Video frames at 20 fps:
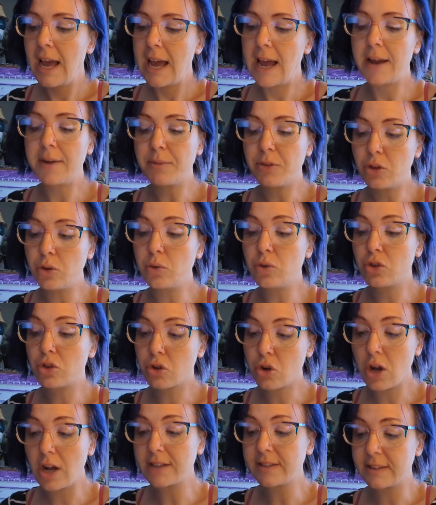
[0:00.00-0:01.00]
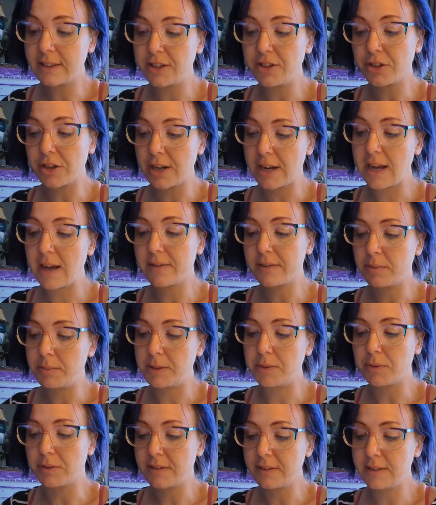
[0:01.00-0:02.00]
And to trust that you're going to have to
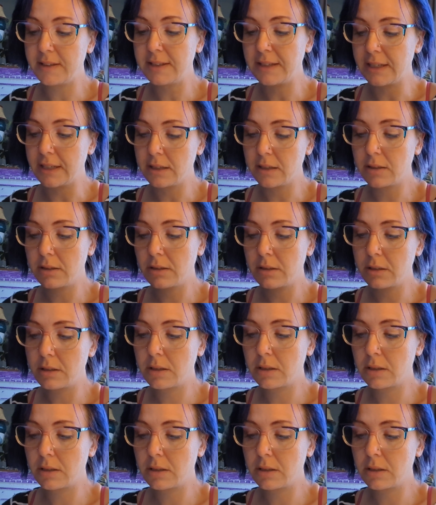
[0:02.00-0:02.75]
be resilient.